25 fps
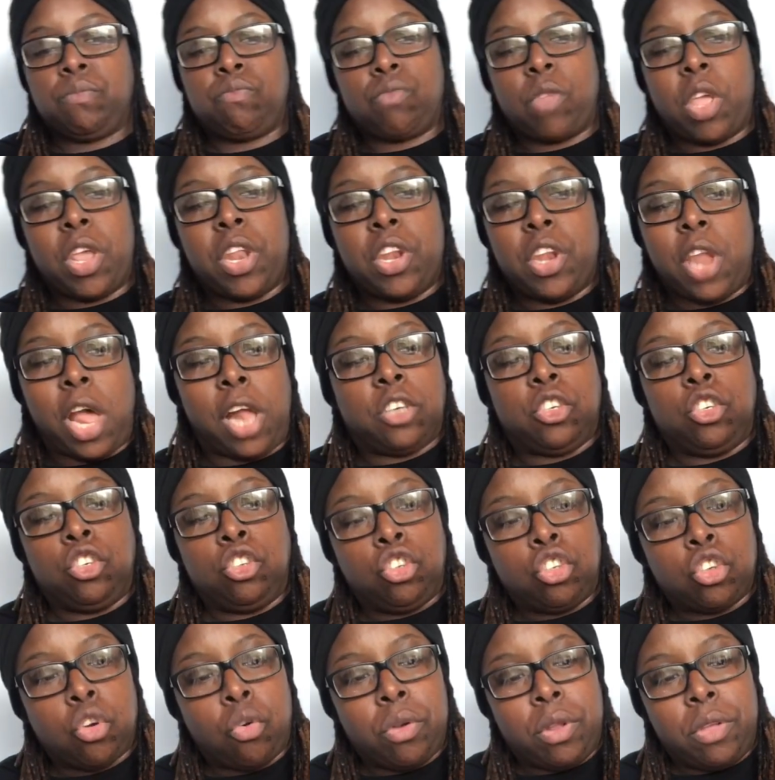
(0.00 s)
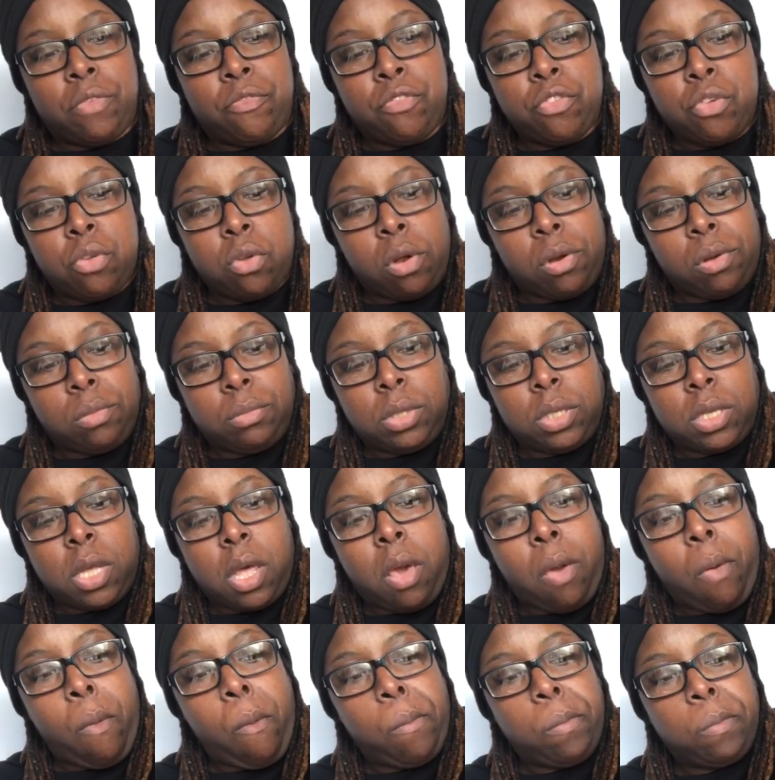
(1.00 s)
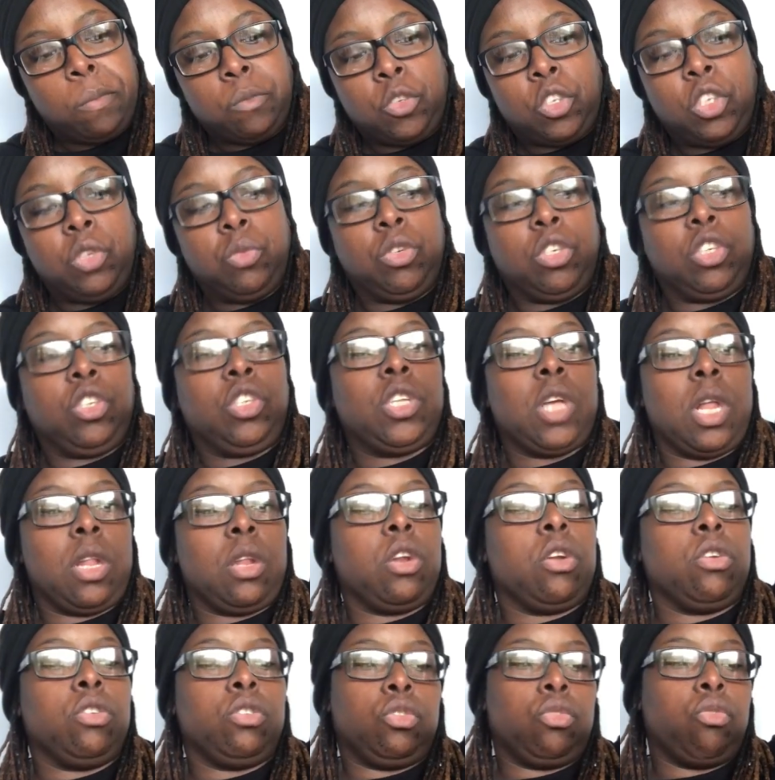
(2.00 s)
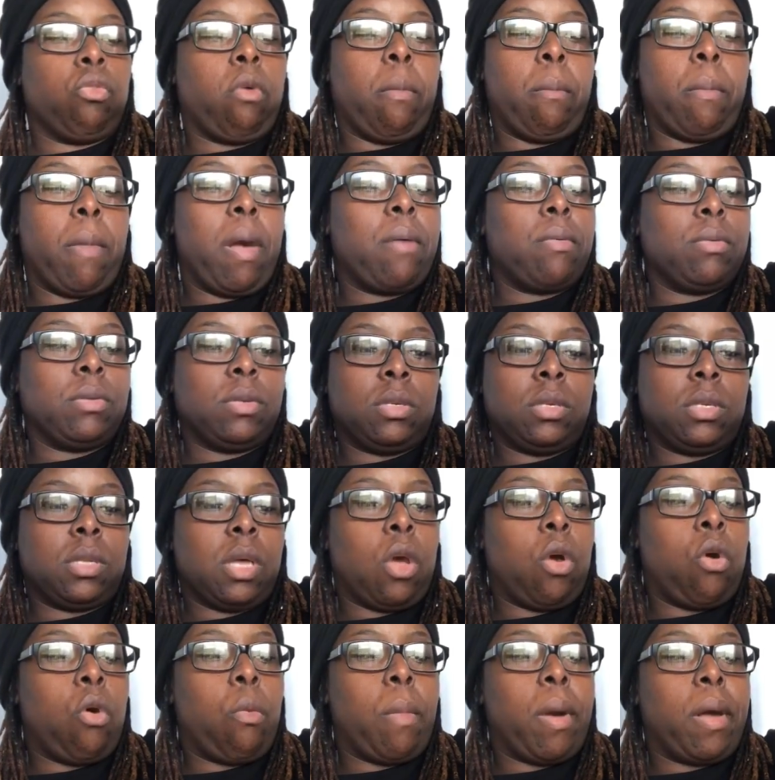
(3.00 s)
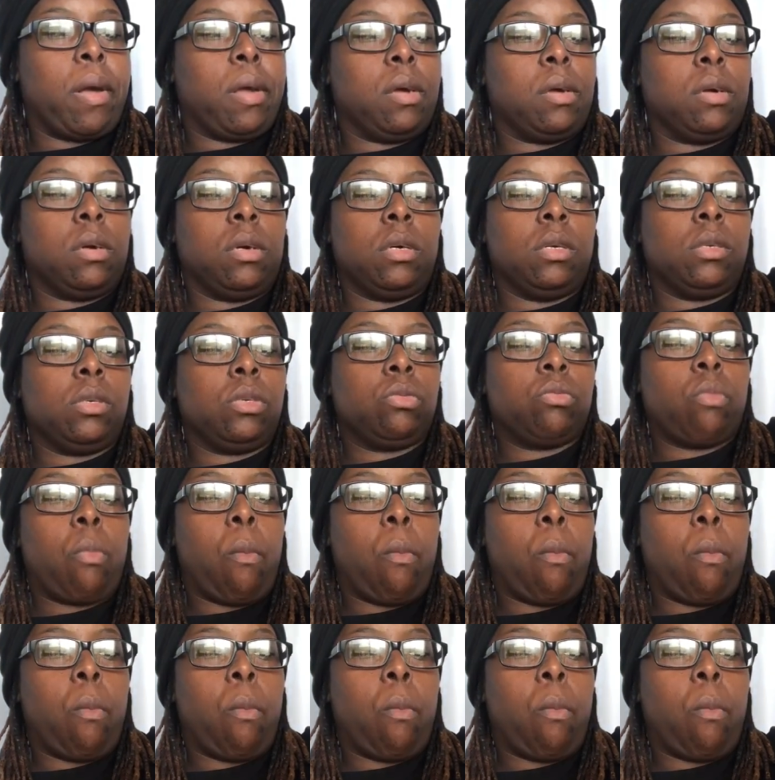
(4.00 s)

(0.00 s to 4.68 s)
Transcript: they didn't actually show any, you know what I'm saying? She was just telling her story. But I was just like, oh my gosh.